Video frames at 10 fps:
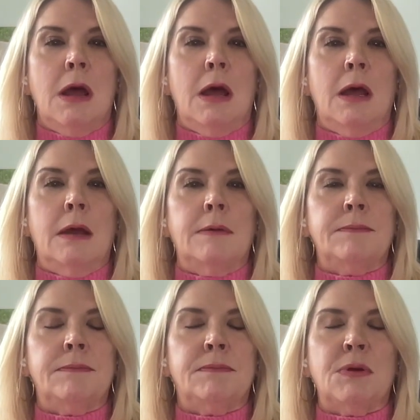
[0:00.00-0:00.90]

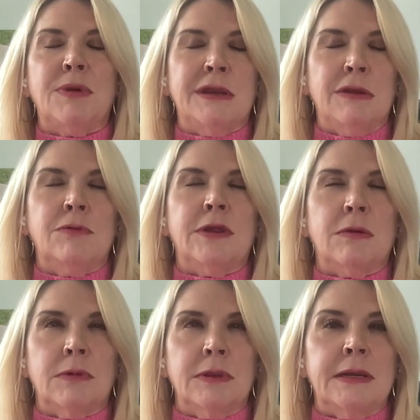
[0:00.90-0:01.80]
But we knew that
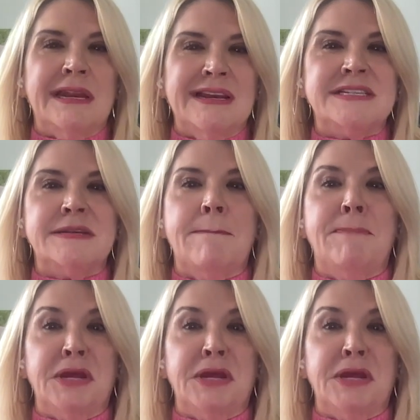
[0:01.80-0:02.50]
it really needed some